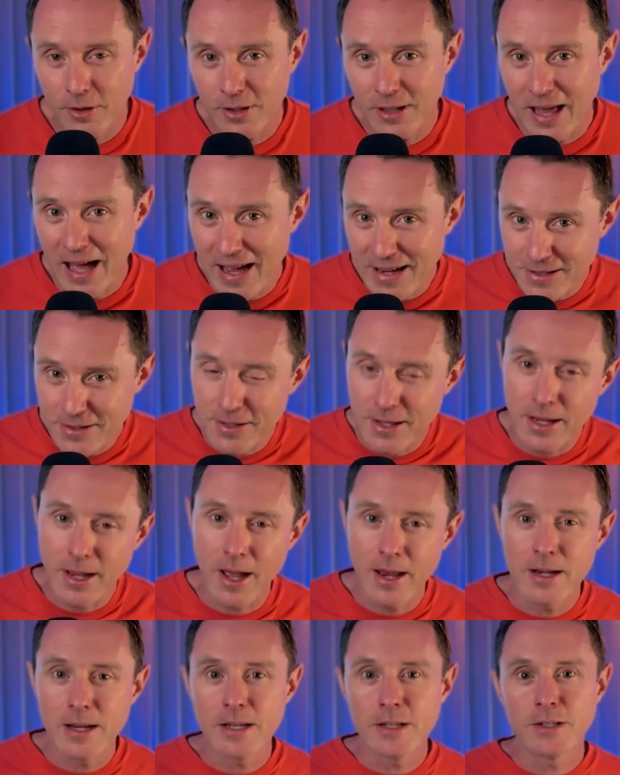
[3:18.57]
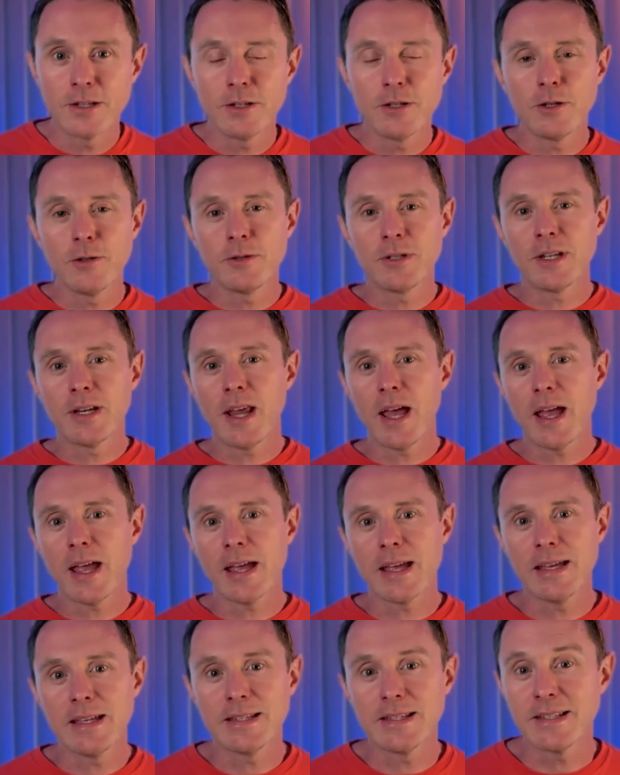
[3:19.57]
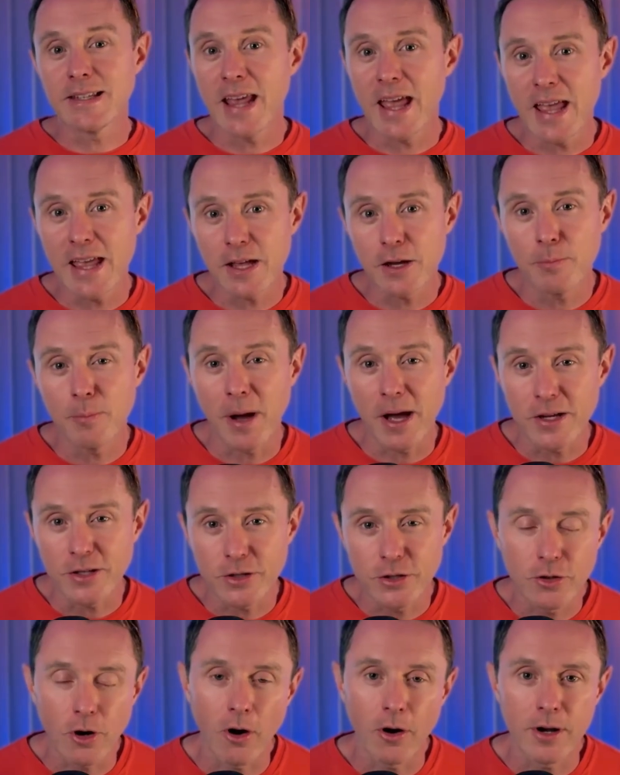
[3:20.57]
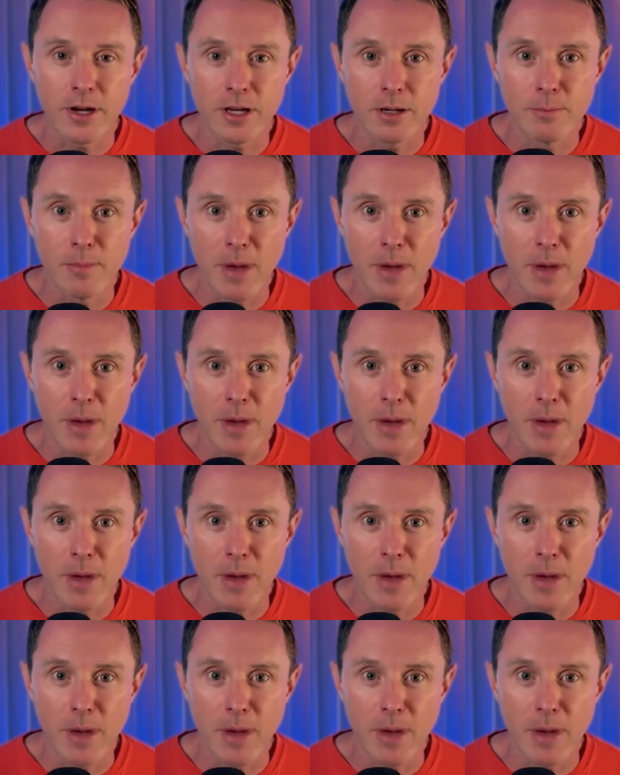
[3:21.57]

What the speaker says: last thing I need to do today is take my starting